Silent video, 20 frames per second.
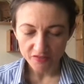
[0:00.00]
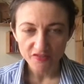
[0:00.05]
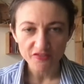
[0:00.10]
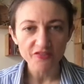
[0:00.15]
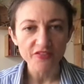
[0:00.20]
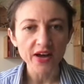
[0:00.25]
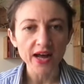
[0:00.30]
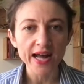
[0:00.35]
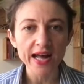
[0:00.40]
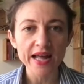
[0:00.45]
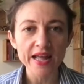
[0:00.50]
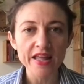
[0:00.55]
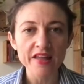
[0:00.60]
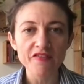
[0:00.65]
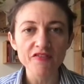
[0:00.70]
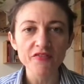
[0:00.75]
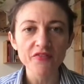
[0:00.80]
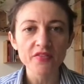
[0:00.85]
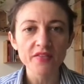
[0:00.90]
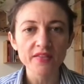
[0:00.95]
5
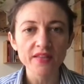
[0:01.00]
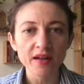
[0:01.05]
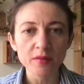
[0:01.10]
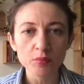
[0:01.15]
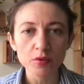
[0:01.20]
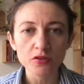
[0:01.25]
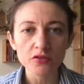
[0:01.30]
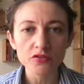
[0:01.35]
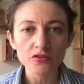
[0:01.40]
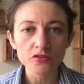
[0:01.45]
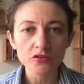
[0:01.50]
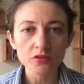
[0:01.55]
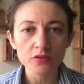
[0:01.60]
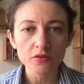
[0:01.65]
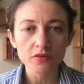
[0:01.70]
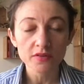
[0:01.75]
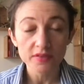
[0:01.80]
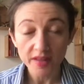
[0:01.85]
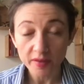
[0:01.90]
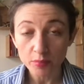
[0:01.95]

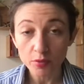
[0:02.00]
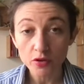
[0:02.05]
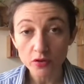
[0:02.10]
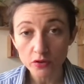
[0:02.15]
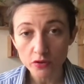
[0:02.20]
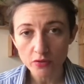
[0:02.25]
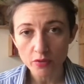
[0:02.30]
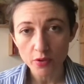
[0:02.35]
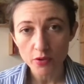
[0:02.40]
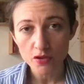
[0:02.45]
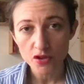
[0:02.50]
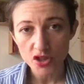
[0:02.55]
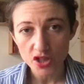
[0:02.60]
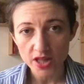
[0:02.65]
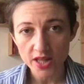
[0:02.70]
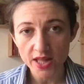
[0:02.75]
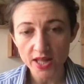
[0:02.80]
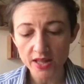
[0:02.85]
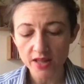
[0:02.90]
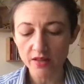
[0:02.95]
double
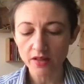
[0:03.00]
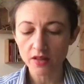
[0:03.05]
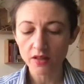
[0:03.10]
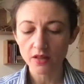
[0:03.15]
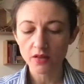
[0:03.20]
crochet,